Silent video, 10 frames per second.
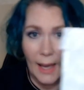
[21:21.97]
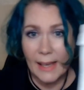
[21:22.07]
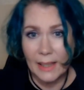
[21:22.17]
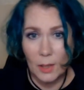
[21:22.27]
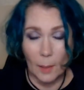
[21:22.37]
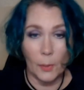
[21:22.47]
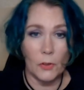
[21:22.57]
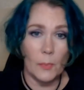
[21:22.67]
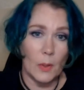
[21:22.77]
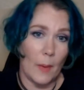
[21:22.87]
I put them in
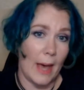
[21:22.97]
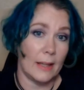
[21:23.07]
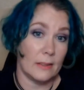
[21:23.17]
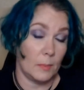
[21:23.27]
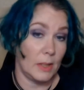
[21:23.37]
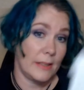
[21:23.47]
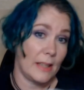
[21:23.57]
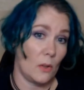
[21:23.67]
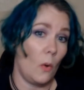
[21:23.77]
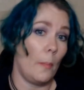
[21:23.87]
the bag because I'm going to take the
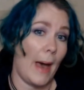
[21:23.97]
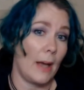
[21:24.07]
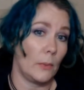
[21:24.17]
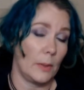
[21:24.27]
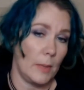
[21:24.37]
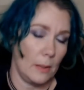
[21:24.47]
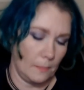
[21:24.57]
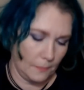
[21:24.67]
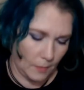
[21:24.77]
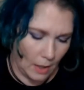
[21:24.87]
whole bag with me.
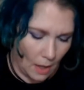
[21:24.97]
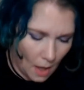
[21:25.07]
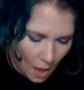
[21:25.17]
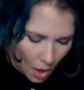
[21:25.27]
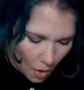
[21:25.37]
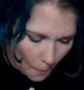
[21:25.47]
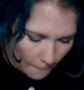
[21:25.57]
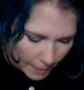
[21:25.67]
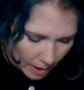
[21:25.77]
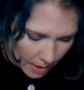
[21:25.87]

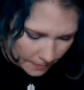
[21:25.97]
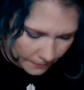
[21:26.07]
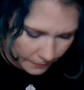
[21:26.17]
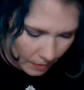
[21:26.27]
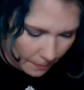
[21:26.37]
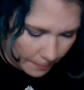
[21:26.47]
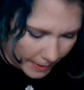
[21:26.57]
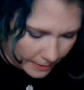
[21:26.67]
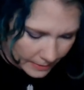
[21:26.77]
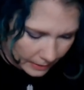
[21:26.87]
But
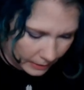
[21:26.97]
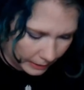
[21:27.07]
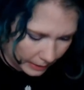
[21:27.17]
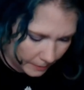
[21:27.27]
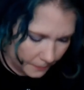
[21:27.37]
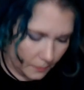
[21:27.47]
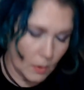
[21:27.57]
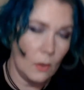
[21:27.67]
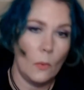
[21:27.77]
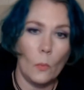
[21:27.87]
basically,
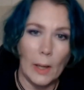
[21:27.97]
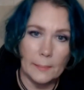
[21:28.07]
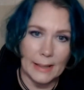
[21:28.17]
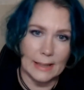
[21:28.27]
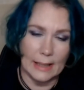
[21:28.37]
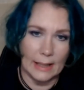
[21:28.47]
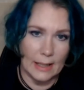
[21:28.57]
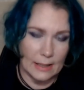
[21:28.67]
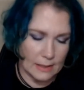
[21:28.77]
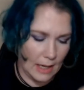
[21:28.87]
one big thing
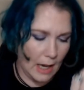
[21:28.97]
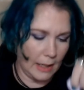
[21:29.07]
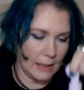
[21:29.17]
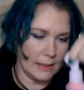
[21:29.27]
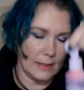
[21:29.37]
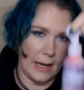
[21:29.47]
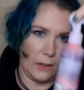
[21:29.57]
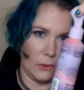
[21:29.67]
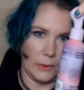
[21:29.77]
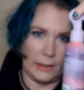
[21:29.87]
is I got this hair
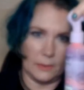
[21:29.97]
oil.